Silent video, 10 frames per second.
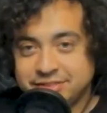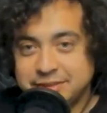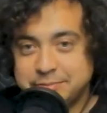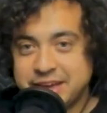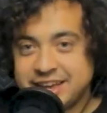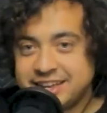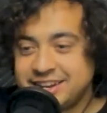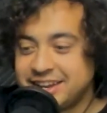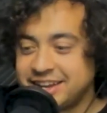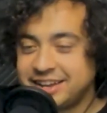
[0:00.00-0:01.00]
Man,
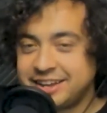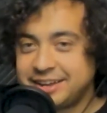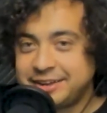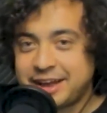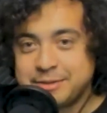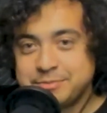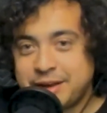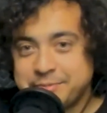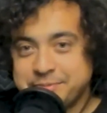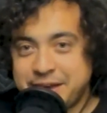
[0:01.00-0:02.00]
uh, I'm
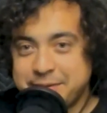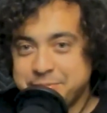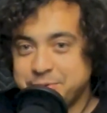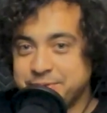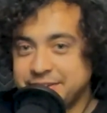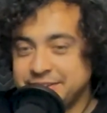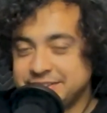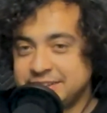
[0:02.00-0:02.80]
I'm happy to.